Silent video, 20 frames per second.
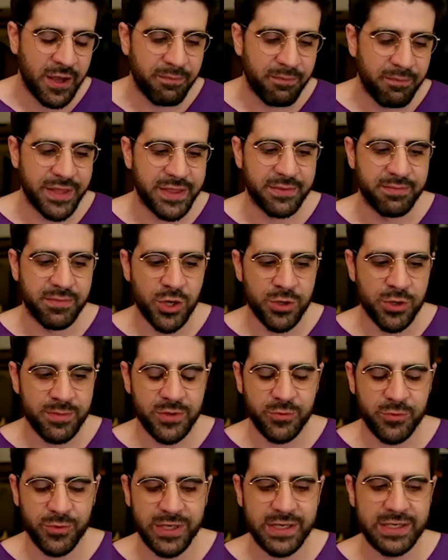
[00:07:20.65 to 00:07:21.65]
but the
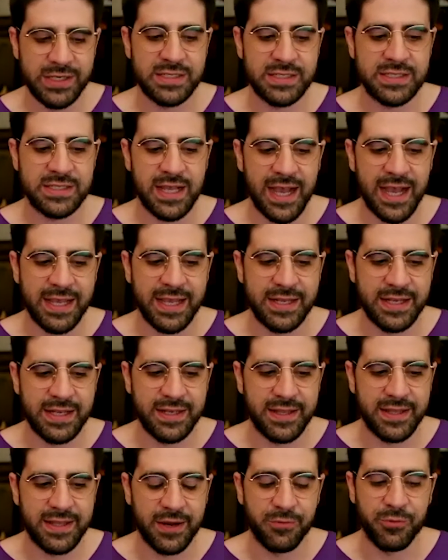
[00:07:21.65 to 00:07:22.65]
moment we
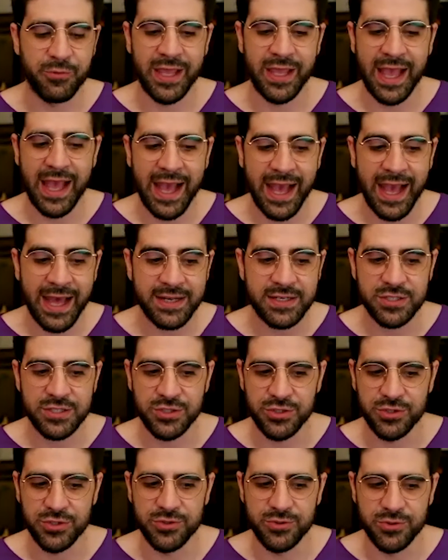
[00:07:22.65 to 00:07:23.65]
decided that we had
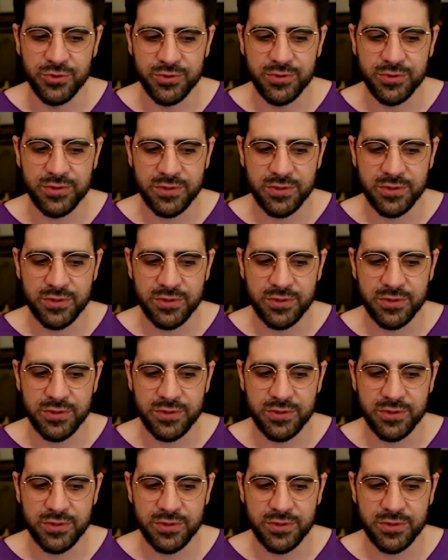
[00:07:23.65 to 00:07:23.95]
to